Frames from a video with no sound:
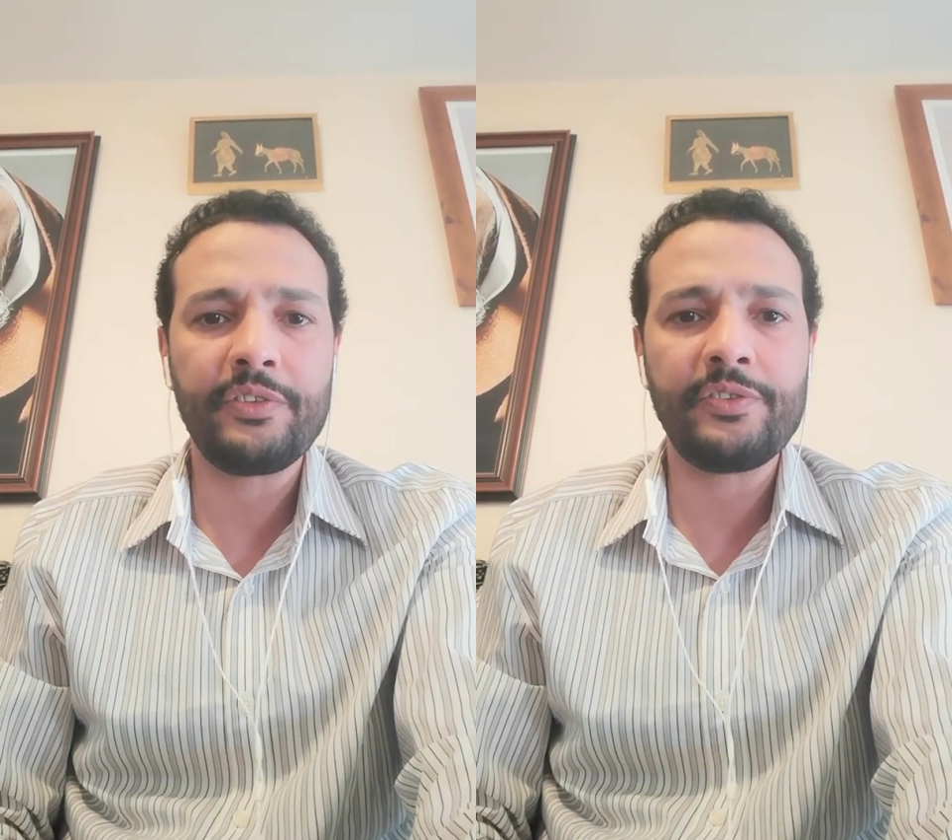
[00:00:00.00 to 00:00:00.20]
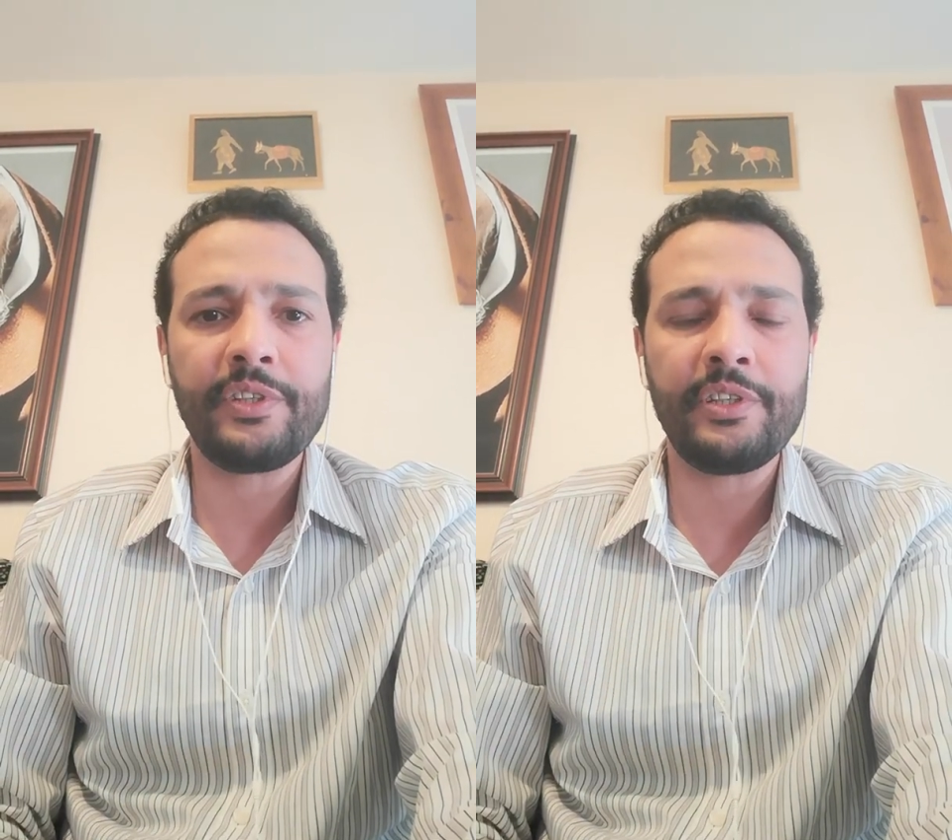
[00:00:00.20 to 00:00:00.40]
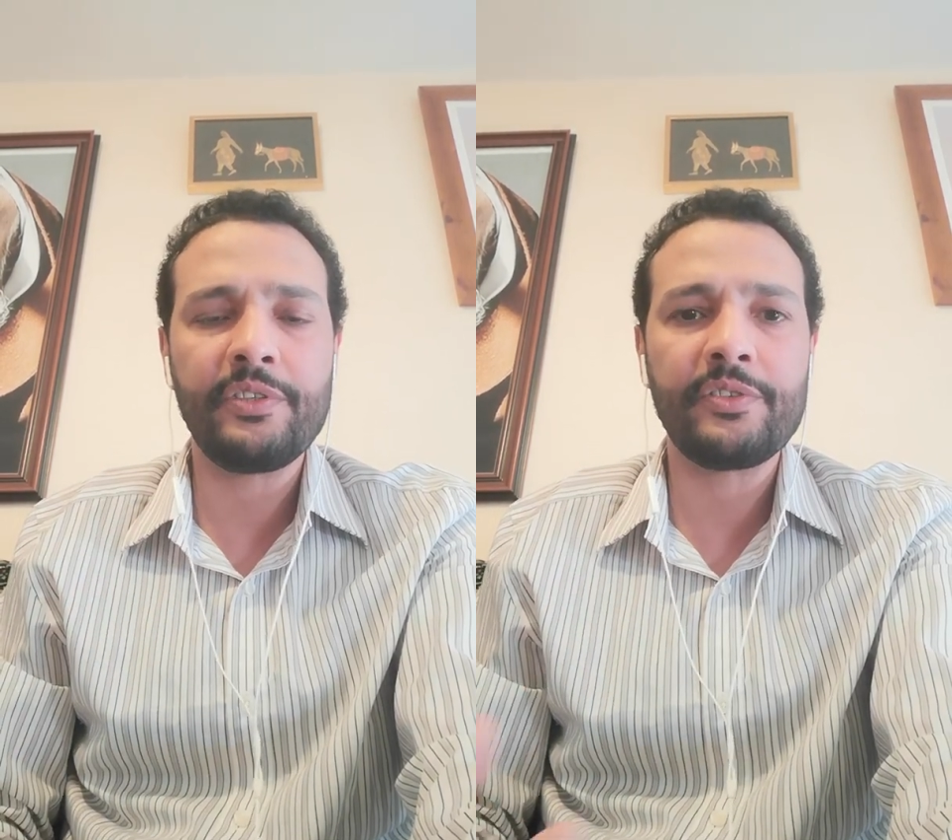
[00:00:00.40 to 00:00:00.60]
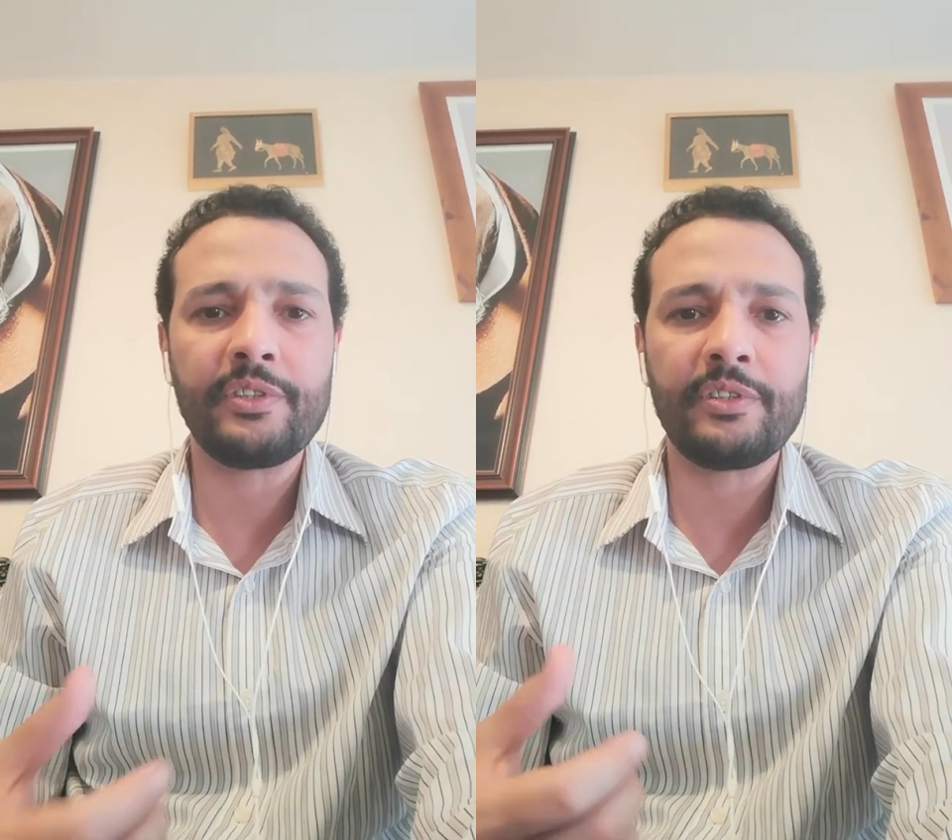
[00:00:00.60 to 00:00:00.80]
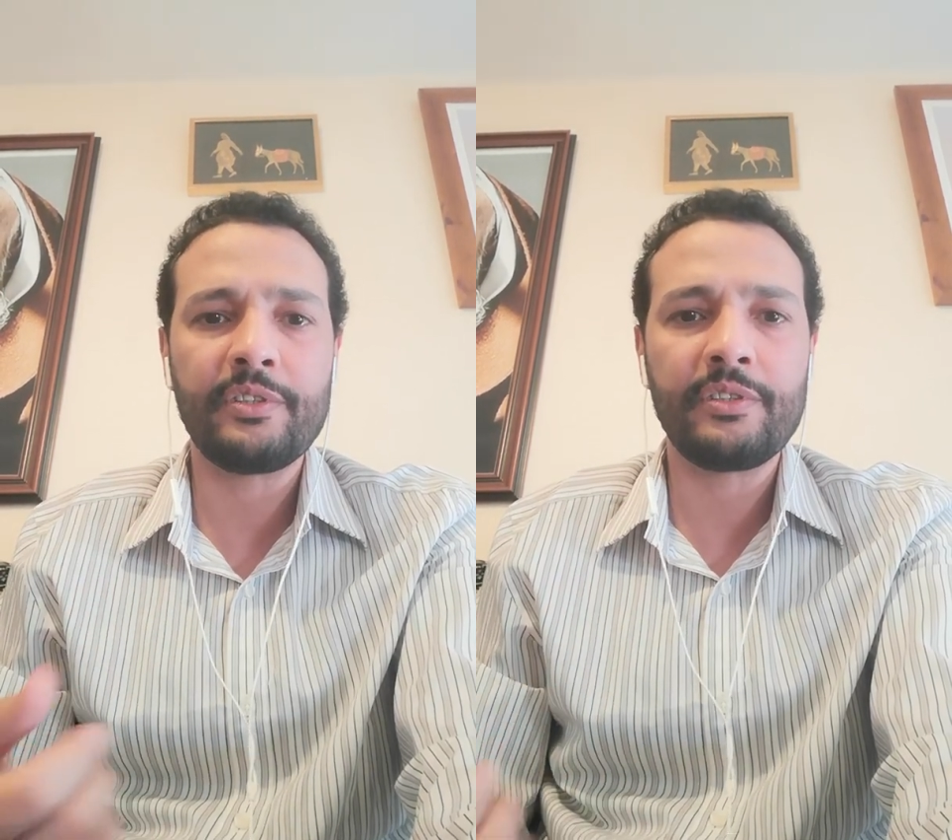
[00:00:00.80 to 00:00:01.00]
disease
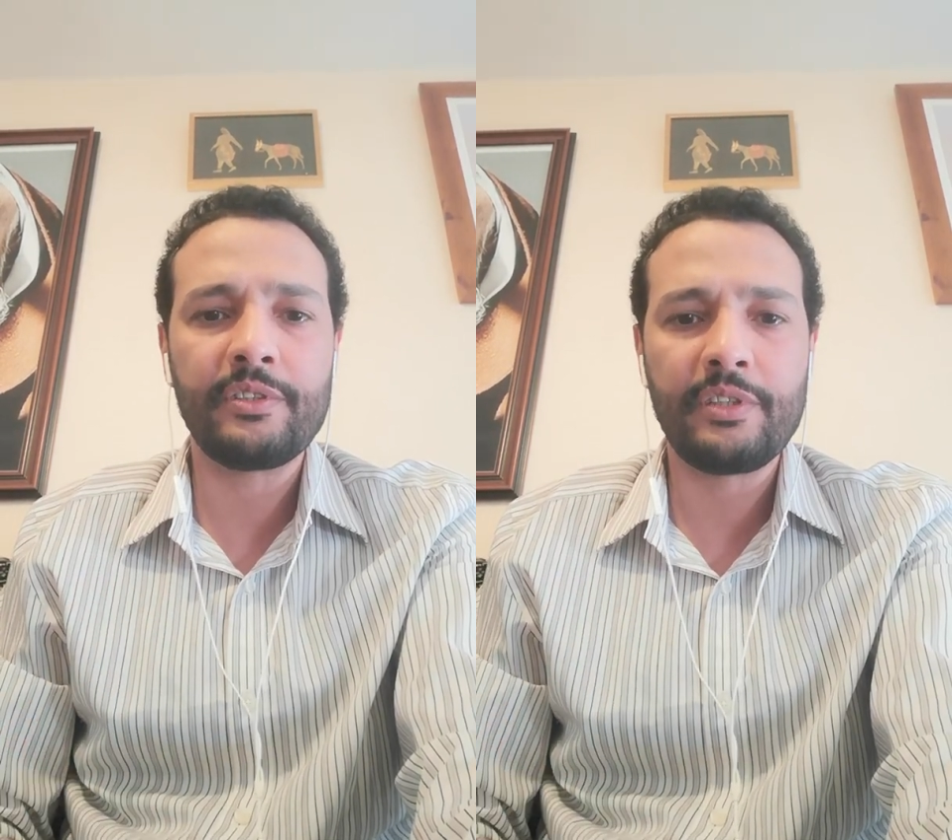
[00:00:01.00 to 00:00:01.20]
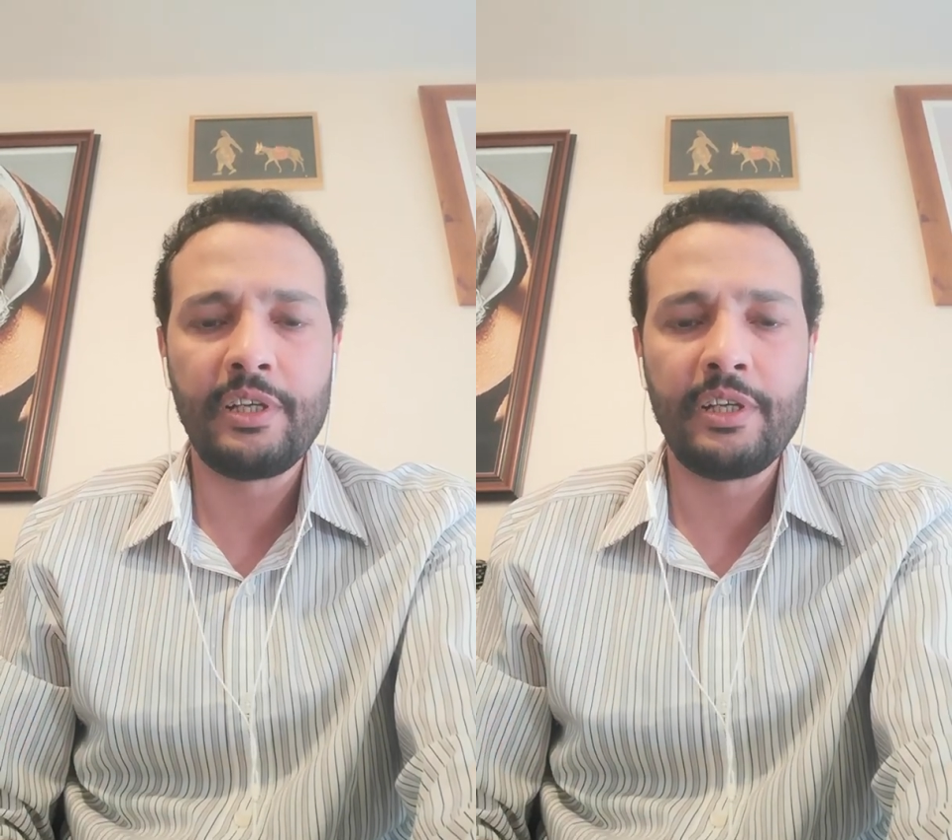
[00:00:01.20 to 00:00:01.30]
and